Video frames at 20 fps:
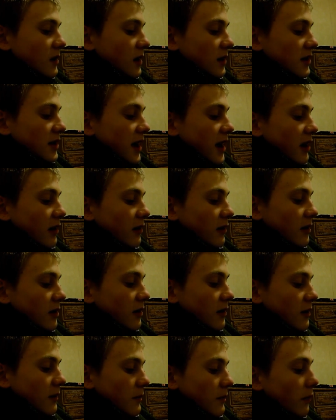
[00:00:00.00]

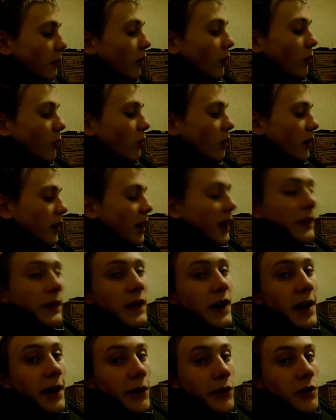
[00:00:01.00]
$1 per one at
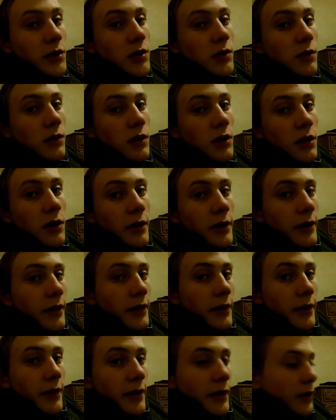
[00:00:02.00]
the dollar store
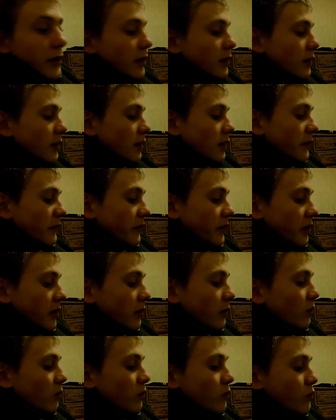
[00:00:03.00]
if
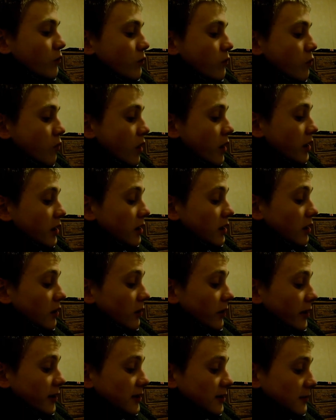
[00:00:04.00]
you're wanting to
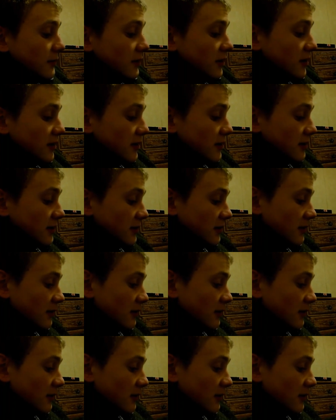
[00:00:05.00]
collect some of these.